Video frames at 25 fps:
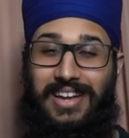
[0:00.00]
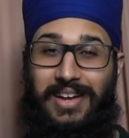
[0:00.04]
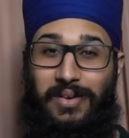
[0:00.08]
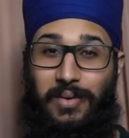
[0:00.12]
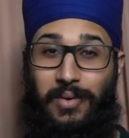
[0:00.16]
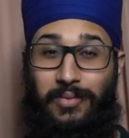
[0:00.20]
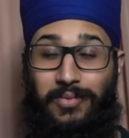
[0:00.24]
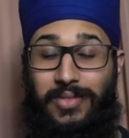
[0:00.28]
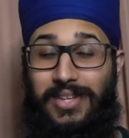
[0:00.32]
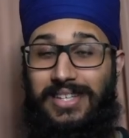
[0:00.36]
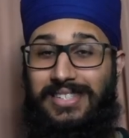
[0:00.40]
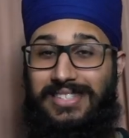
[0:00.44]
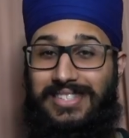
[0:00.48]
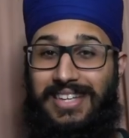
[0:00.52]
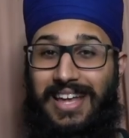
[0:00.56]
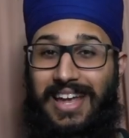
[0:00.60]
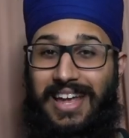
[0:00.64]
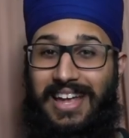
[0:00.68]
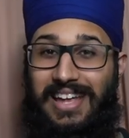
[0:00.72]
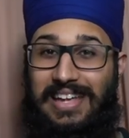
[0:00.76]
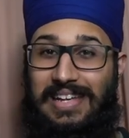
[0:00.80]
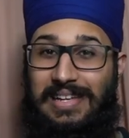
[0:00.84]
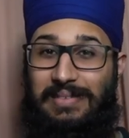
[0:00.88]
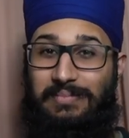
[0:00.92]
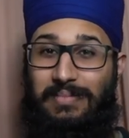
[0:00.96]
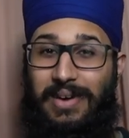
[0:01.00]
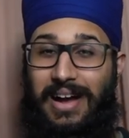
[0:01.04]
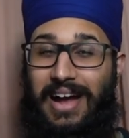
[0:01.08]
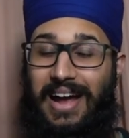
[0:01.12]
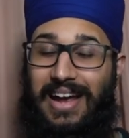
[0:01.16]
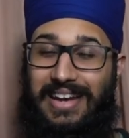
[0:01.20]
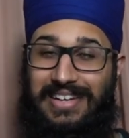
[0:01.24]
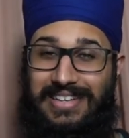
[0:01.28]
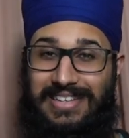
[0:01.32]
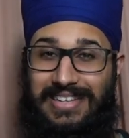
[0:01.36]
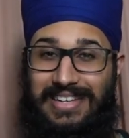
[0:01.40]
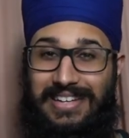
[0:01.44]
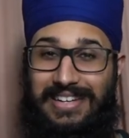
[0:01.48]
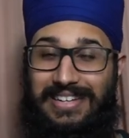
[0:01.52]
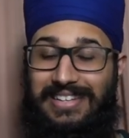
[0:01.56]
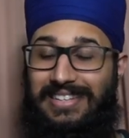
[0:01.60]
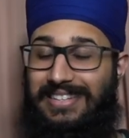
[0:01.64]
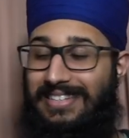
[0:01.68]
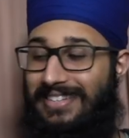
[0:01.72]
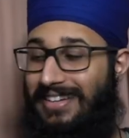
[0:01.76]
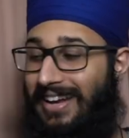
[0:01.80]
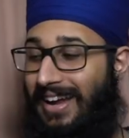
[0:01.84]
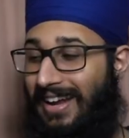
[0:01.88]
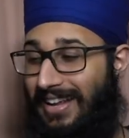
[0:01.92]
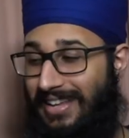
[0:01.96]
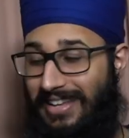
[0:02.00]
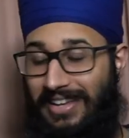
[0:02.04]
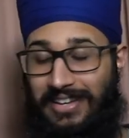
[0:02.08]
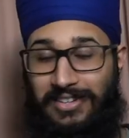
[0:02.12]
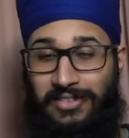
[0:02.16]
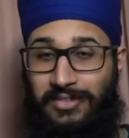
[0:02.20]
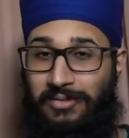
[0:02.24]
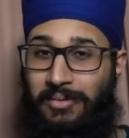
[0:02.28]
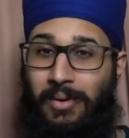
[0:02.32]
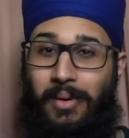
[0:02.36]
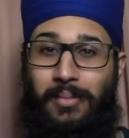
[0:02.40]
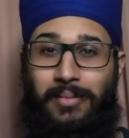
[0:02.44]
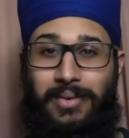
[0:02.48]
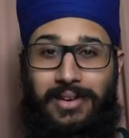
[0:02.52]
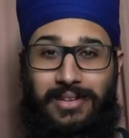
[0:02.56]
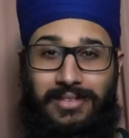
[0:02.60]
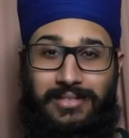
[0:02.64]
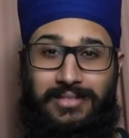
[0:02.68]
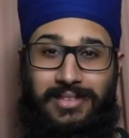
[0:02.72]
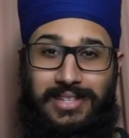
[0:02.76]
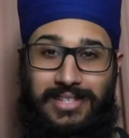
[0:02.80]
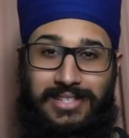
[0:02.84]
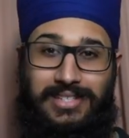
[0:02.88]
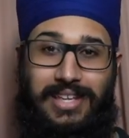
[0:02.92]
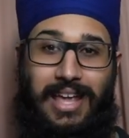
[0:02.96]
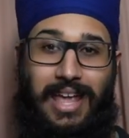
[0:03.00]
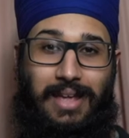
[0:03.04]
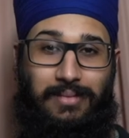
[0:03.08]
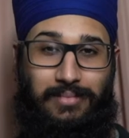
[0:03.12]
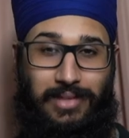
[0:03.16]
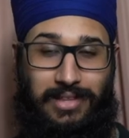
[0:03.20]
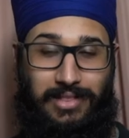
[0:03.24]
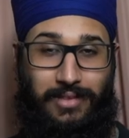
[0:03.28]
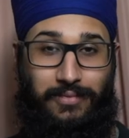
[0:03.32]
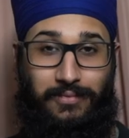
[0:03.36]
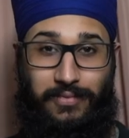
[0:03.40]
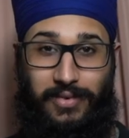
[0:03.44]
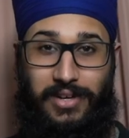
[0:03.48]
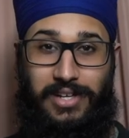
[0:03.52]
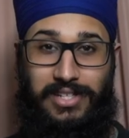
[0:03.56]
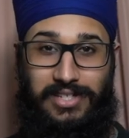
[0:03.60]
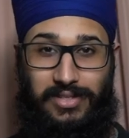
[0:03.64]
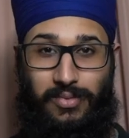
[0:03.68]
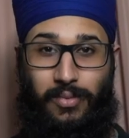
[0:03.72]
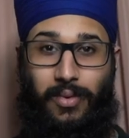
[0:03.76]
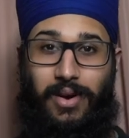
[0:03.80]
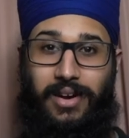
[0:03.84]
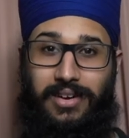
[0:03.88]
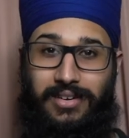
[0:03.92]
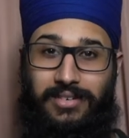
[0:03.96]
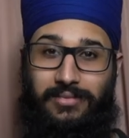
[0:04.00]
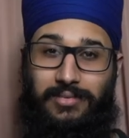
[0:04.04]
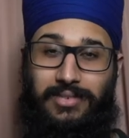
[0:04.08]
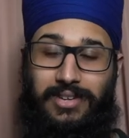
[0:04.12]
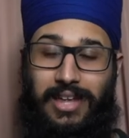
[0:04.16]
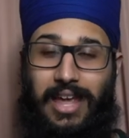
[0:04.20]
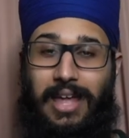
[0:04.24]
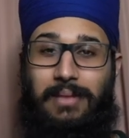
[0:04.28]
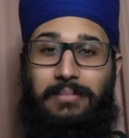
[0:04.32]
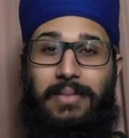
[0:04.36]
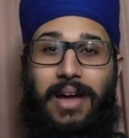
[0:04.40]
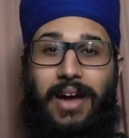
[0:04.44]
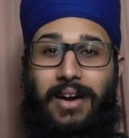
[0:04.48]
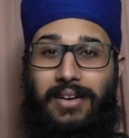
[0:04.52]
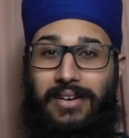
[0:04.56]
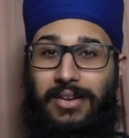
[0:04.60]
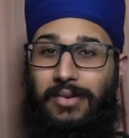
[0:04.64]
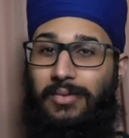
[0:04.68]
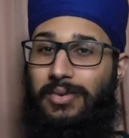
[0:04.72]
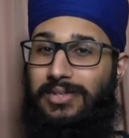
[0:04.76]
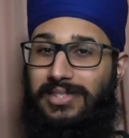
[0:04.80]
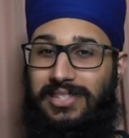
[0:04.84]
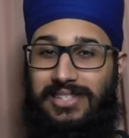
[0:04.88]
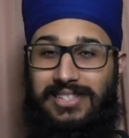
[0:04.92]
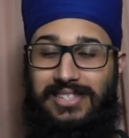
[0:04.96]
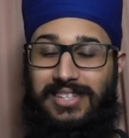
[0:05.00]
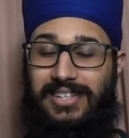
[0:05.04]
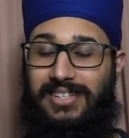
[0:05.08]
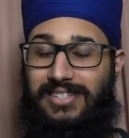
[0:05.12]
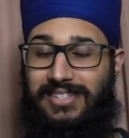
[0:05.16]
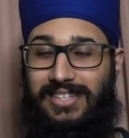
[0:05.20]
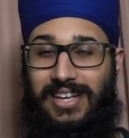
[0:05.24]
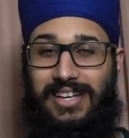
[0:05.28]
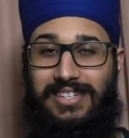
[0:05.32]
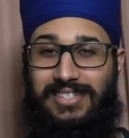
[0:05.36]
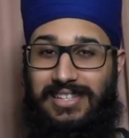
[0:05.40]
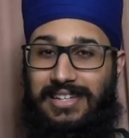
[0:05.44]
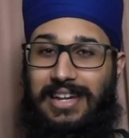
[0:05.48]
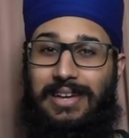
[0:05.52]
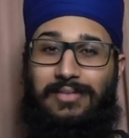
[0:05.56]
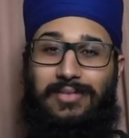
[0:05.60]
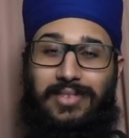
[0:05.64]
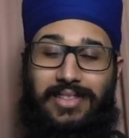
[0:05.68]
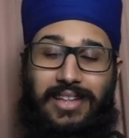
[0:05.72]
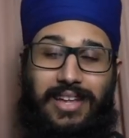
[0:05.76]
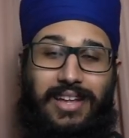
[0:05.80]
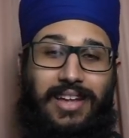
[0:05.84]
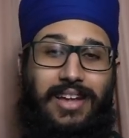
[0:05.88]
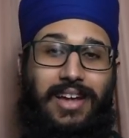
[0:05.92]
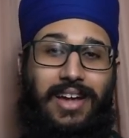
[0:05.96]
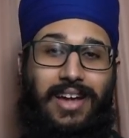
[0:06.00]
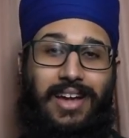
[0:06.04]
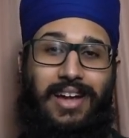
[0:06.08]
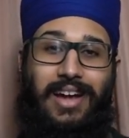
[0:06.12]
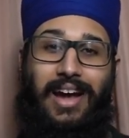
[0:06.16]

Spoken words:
With this game, I didn't, like, normally when this game, like the first one came out and was a success and everything,